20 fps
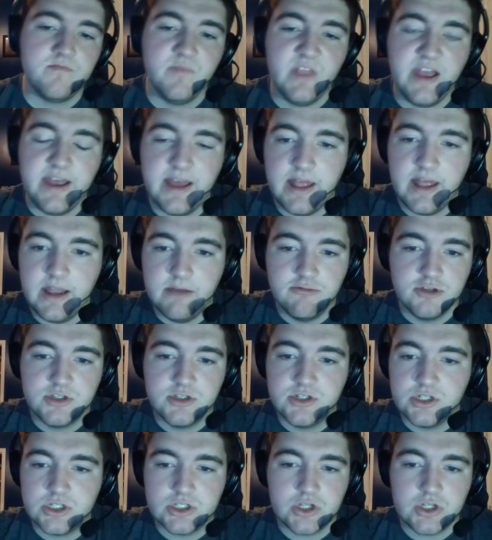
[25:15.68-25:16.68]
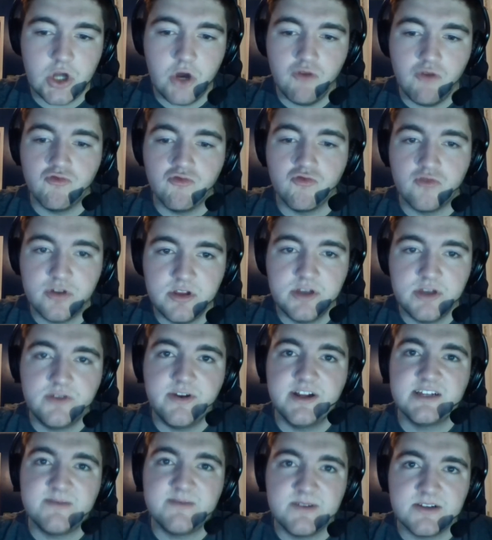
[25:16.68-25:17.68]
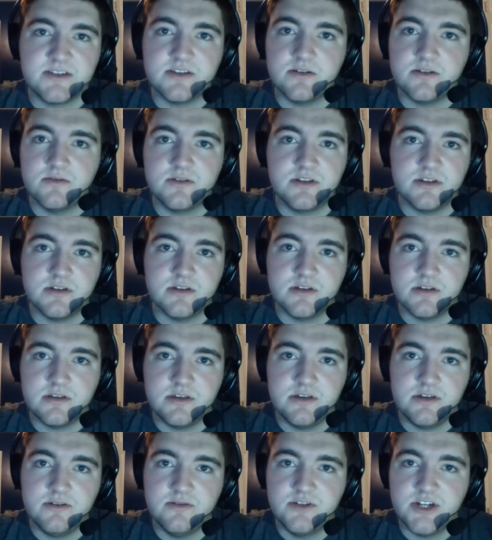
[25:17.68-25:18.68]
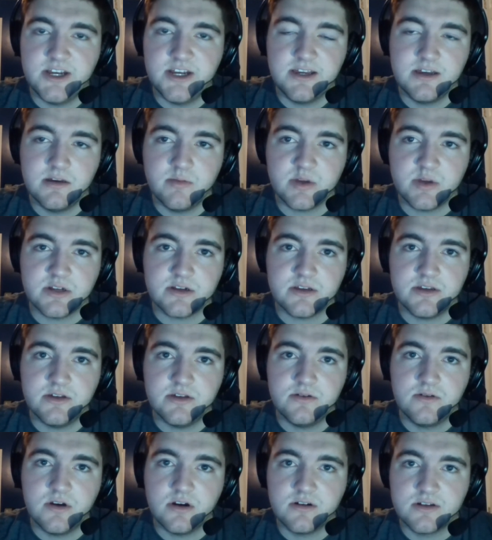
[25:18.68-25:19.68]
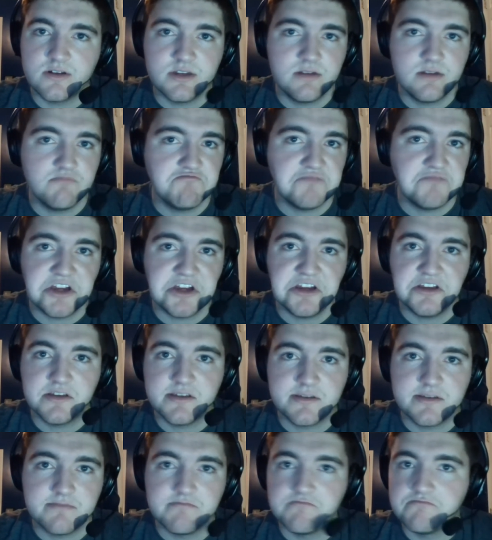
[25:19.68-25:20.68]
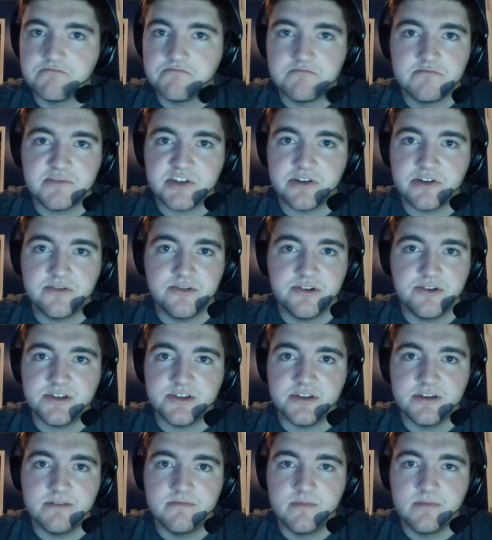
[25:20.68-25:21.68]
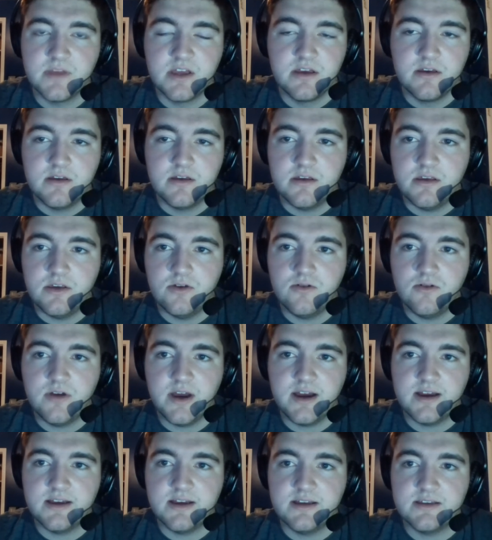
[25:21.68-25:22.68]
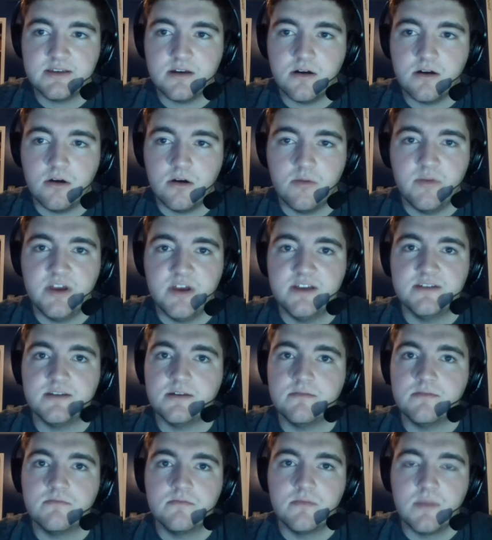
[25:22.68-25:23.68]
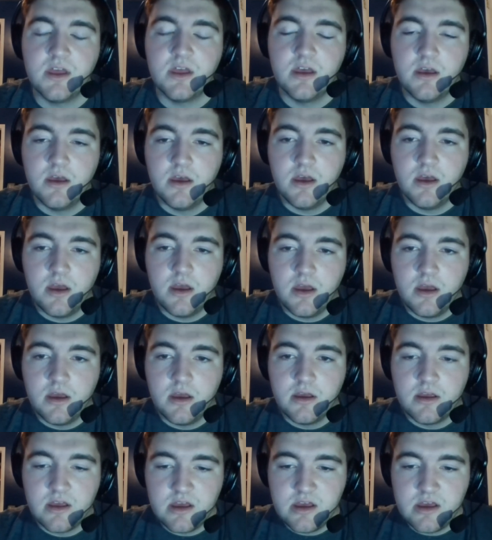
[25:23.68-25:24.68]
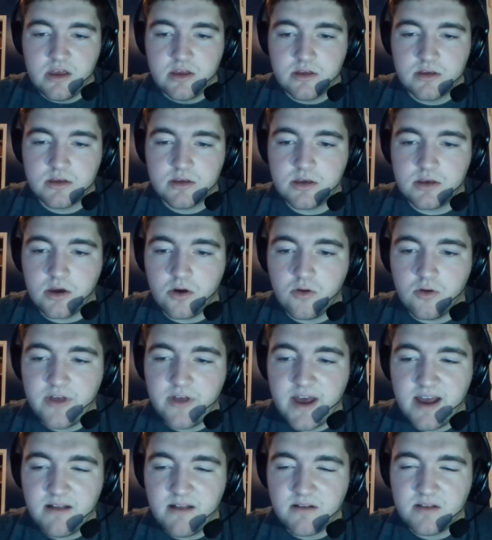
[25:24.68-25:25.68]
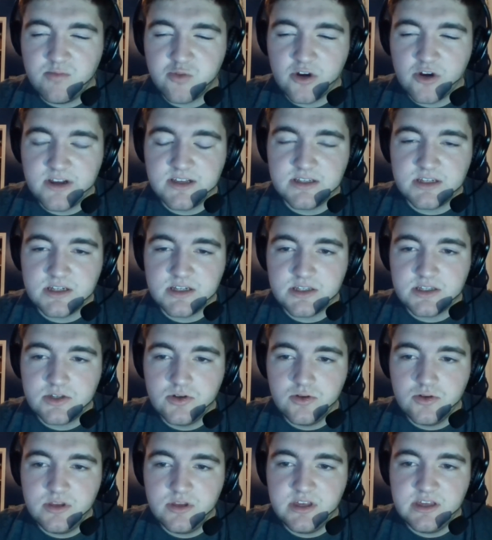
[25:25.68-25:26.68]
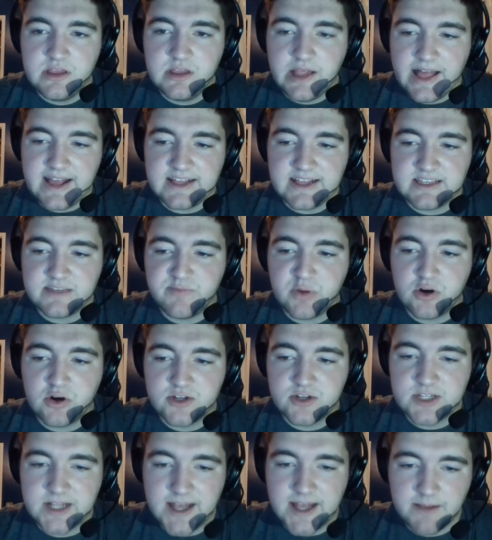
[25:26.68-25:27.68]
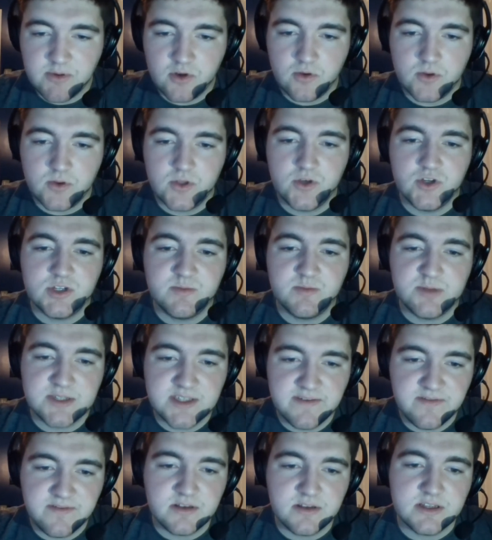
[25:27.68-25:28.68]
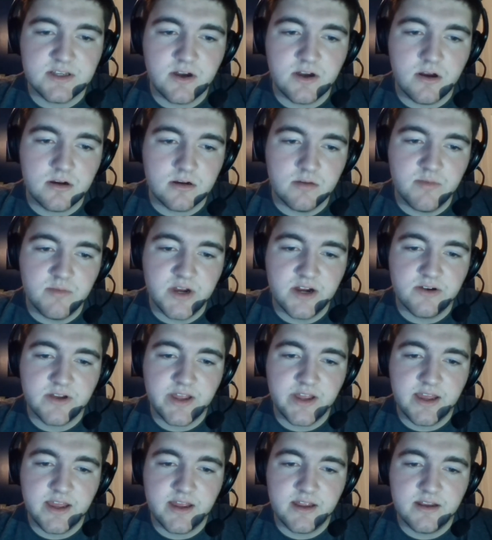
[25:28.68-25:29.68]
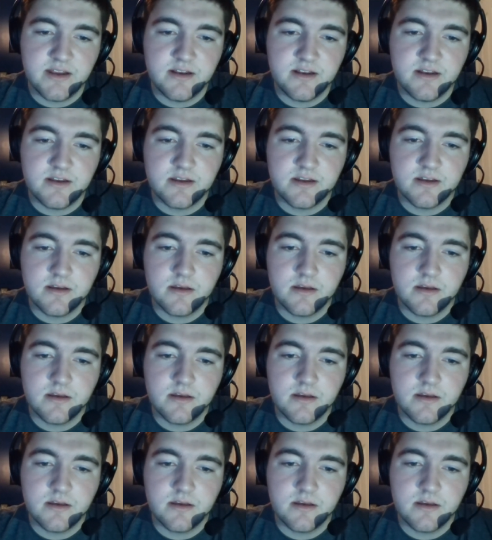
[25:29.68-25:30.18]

And it was just a really great experience. So to you, Jacob, and to you, Carson, thanks. Seriously. You guys are amazing. So that brings us to the last person I'm going to specifically talk about. And